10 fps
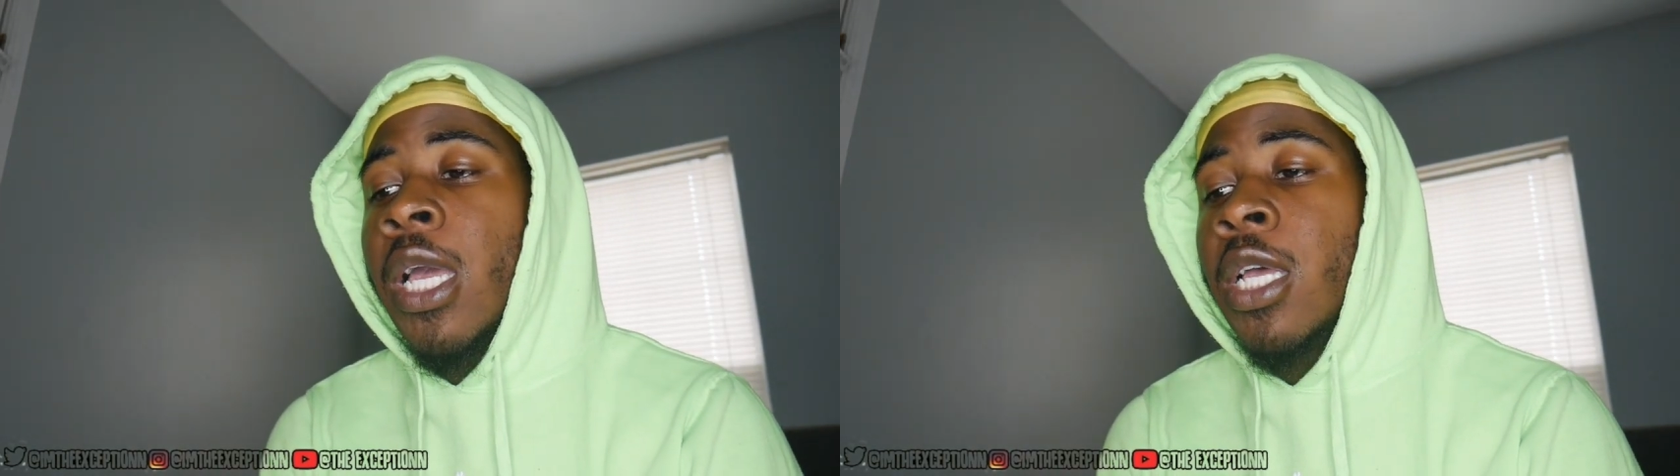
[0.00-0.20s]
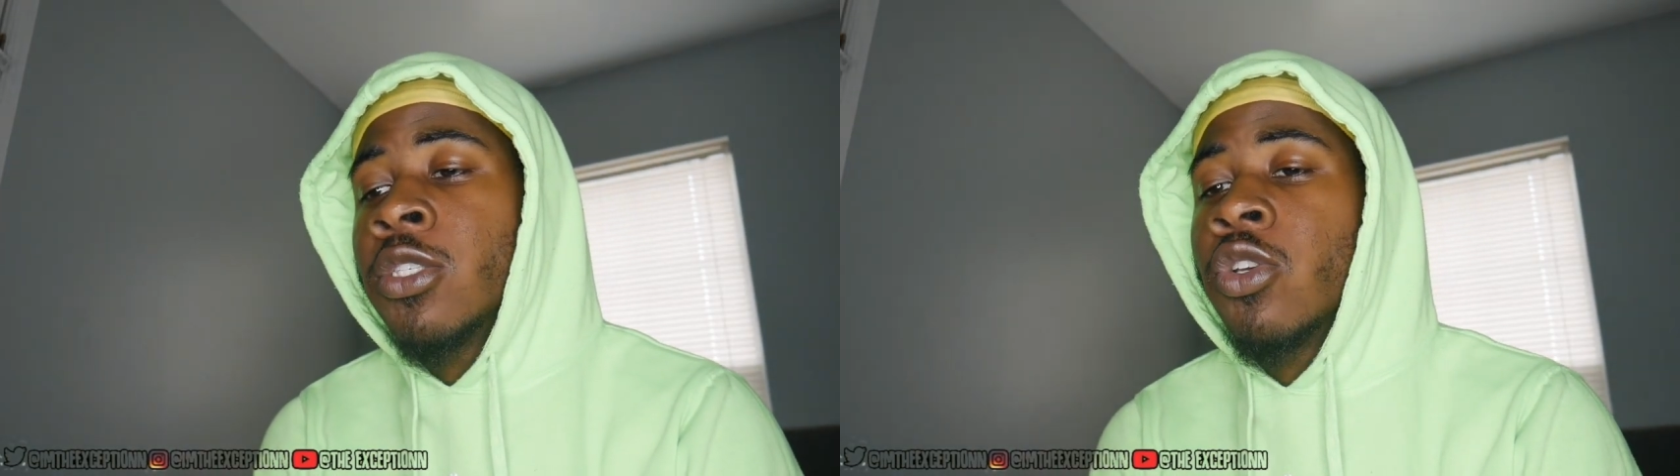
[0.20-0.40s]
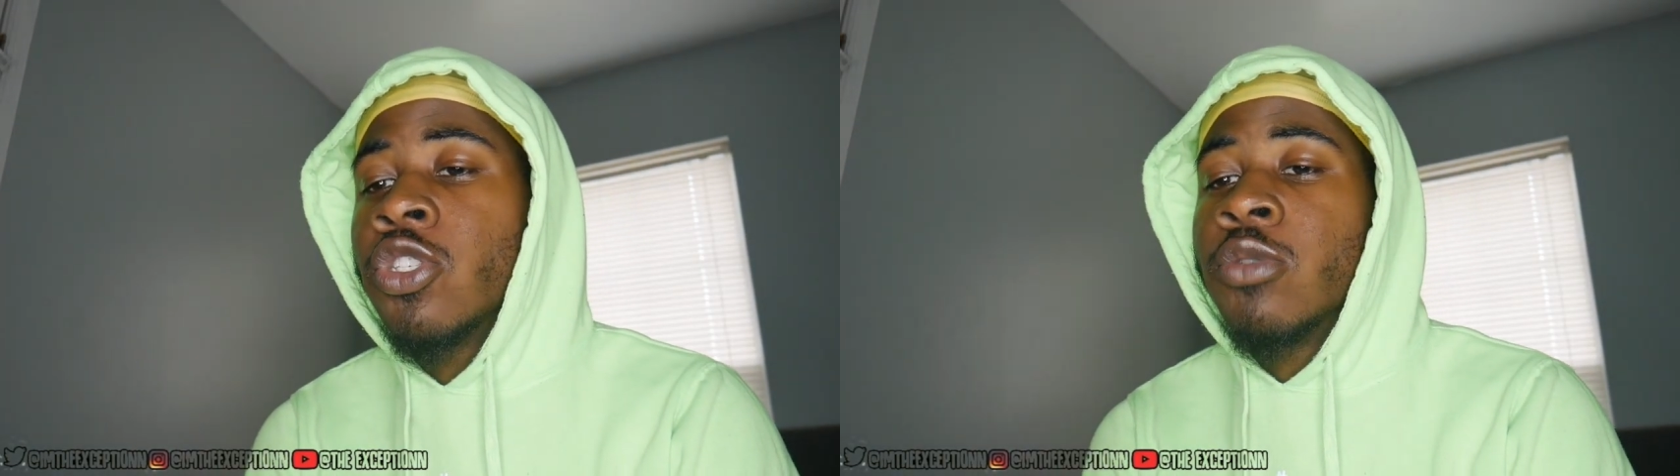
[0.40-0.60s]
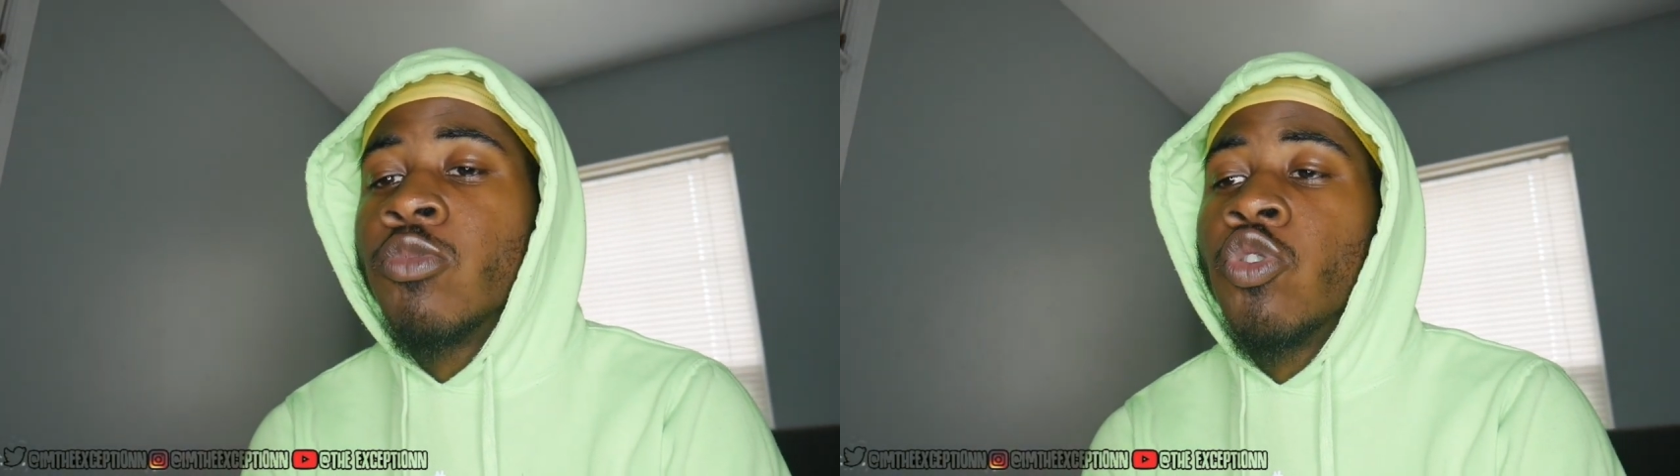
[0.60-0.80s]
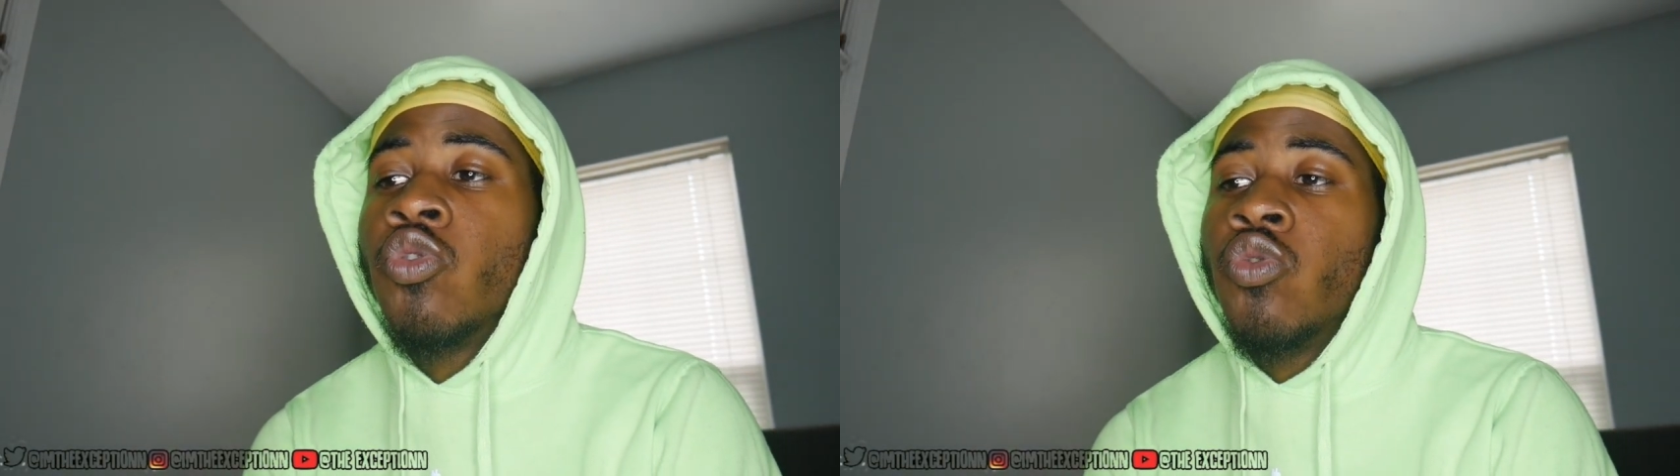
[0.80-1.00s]
I saw
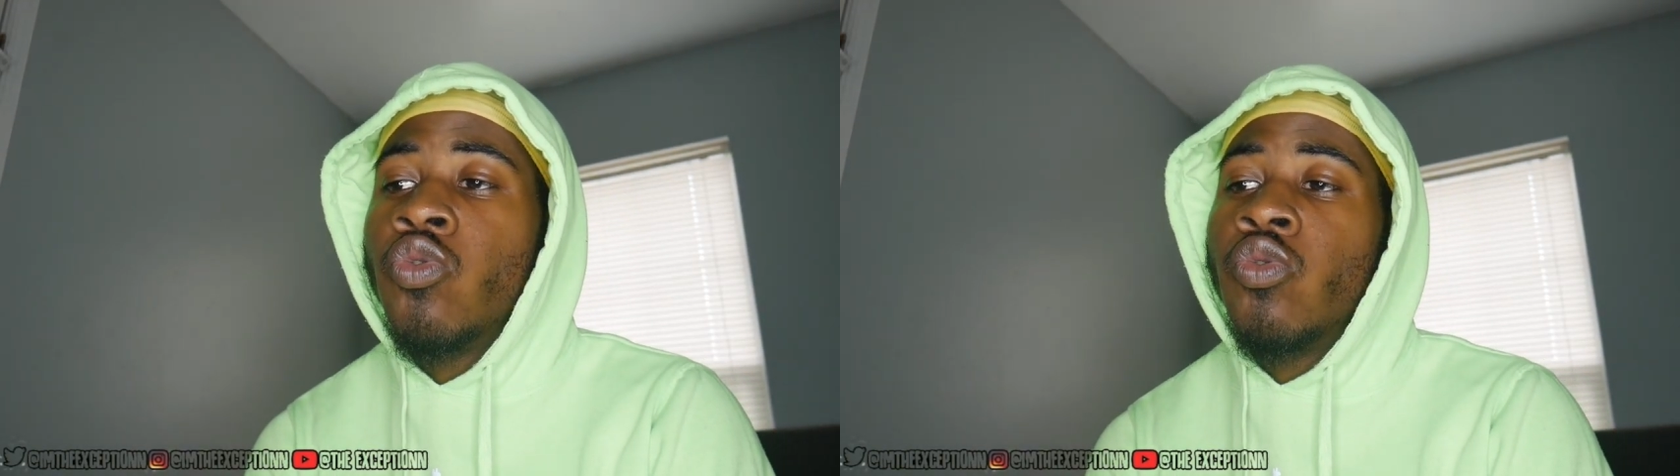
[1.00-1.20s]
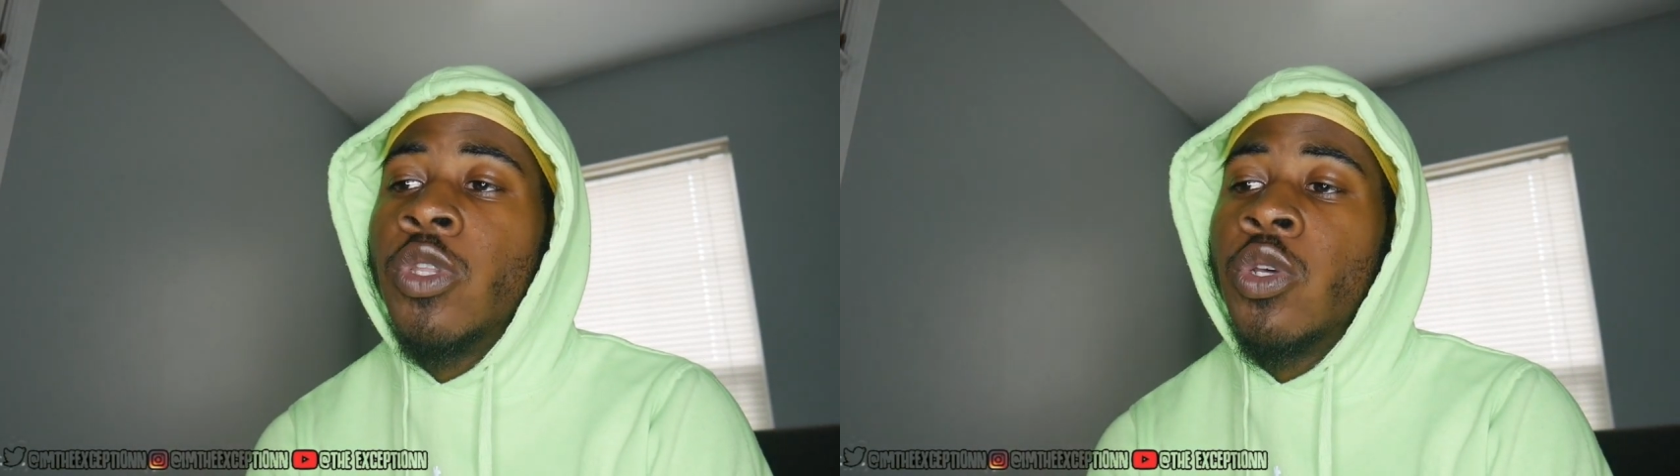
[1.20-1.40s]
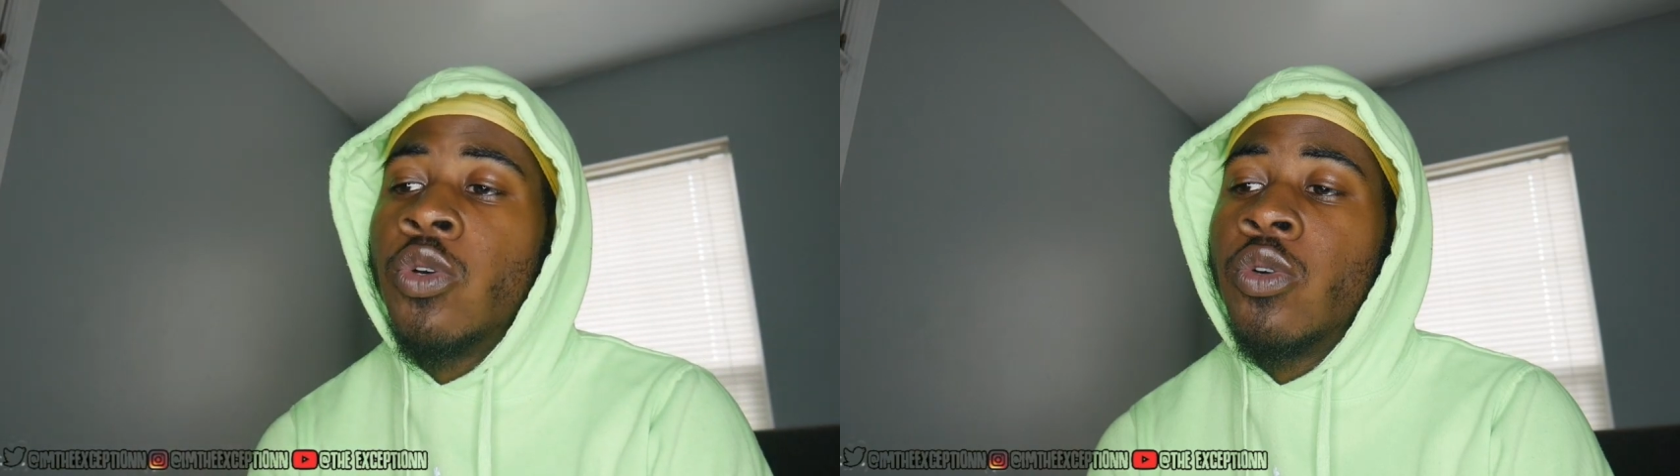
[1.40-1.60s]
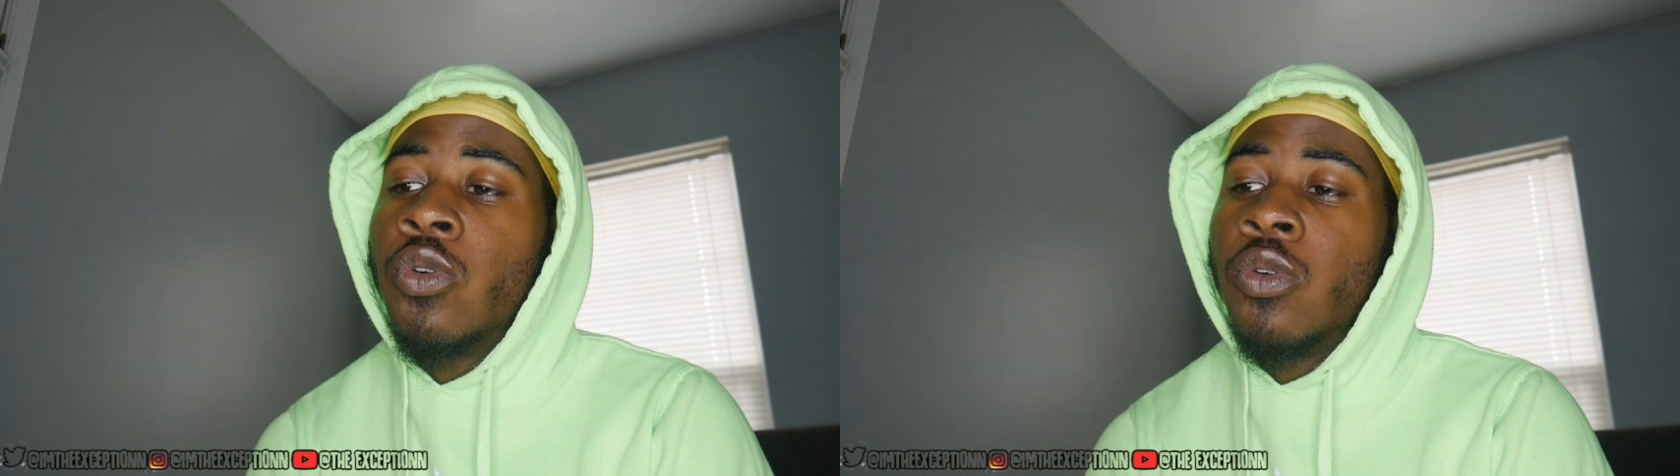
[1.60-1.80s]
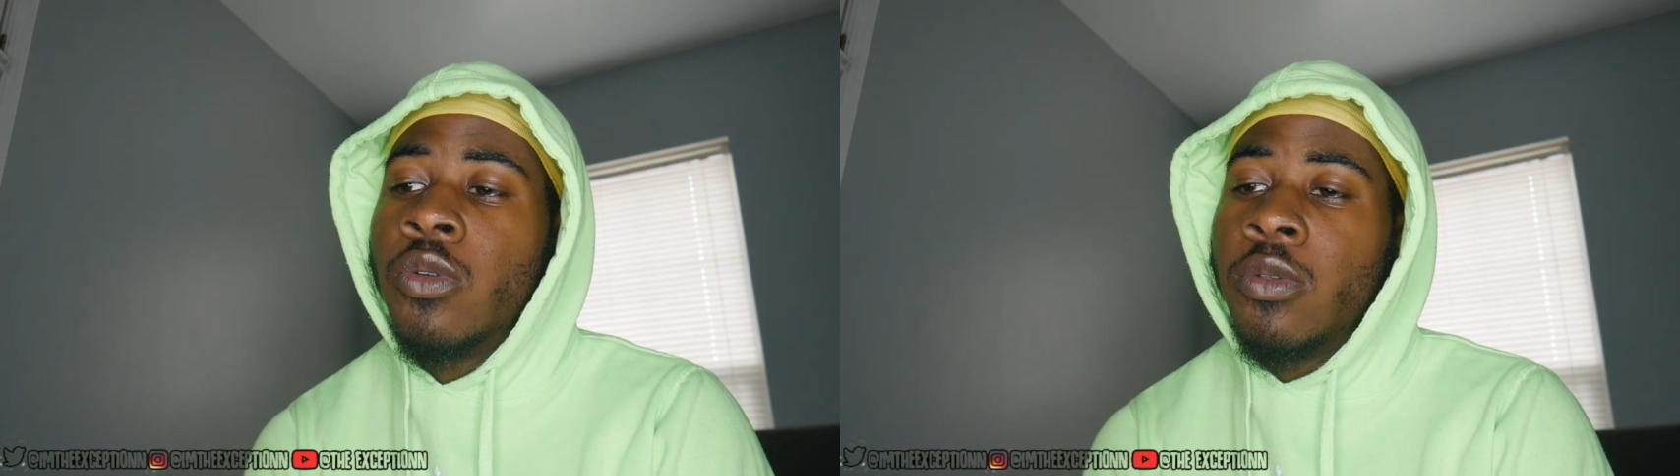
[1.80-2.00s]
some cool
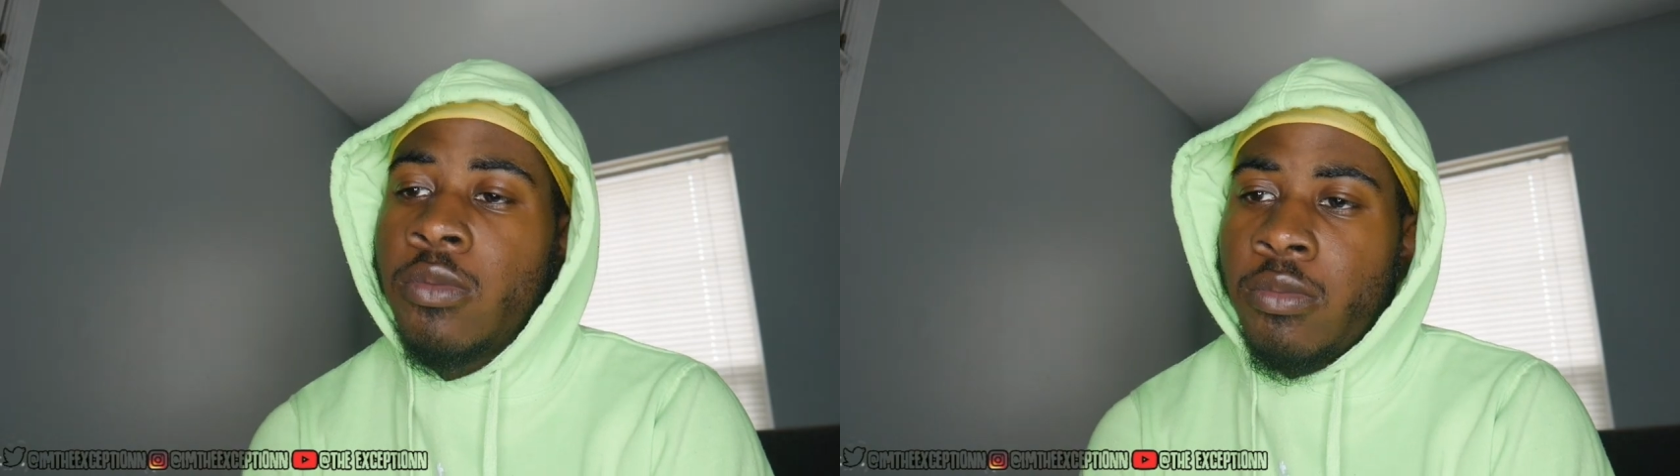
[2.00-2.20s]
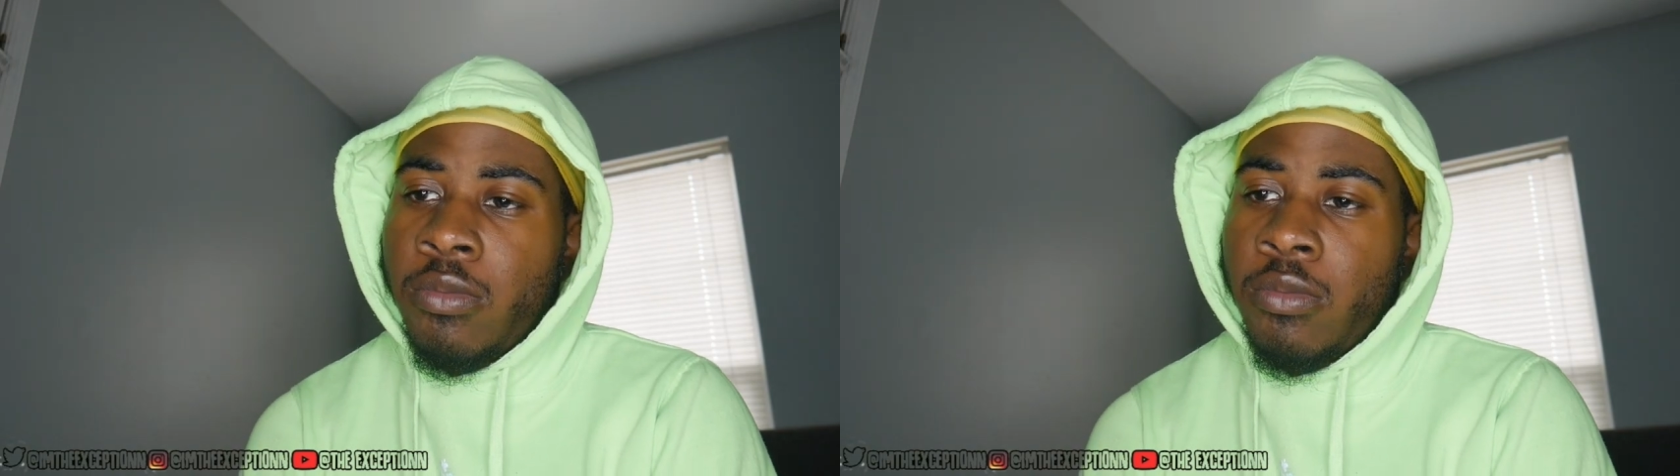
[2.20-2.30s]
little